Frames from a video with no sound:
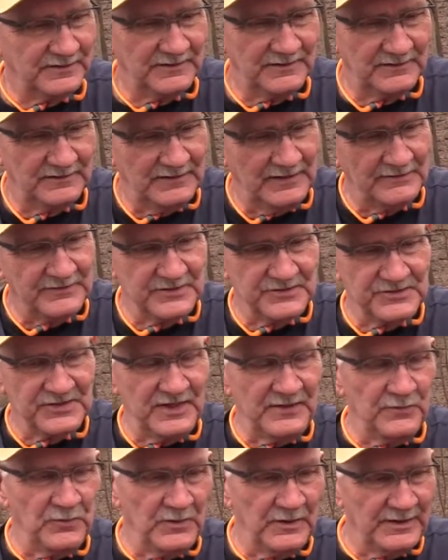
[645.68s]
But, I was the
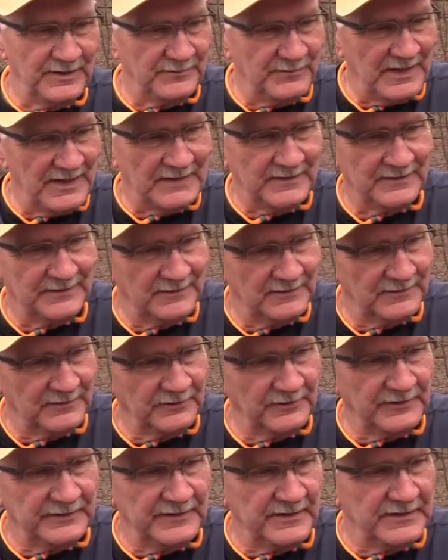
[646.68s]
same way back in the
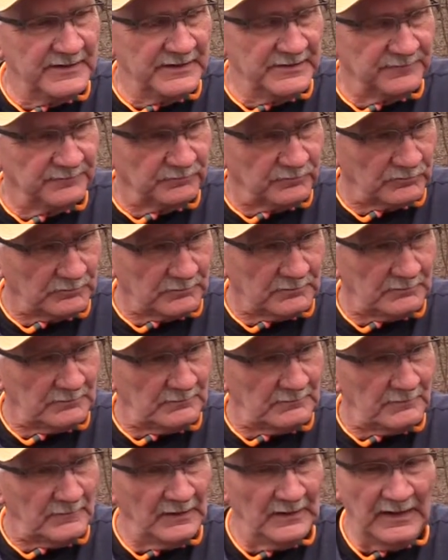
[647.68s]
early days.
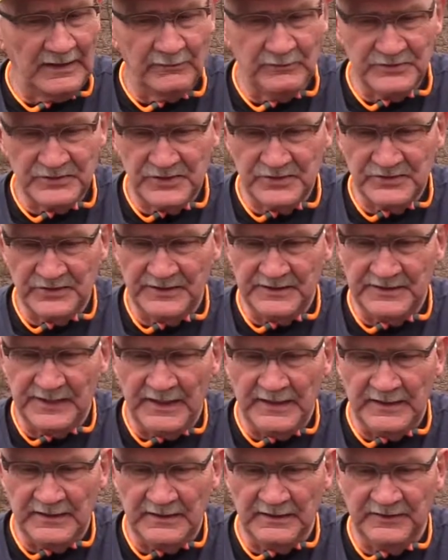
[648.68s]
I was usually
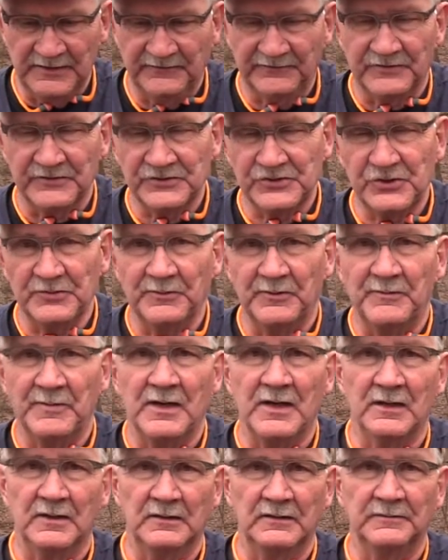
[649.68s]
dating a different
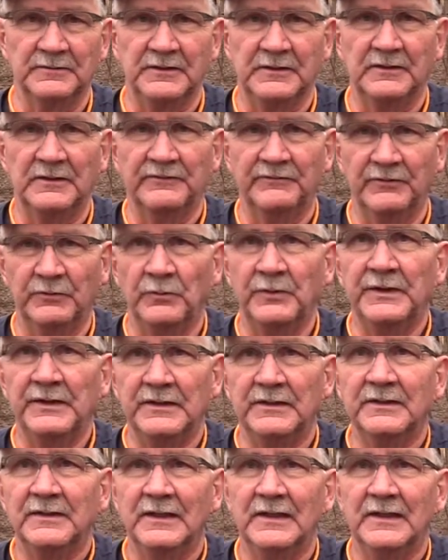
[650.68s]
supermodel, every week.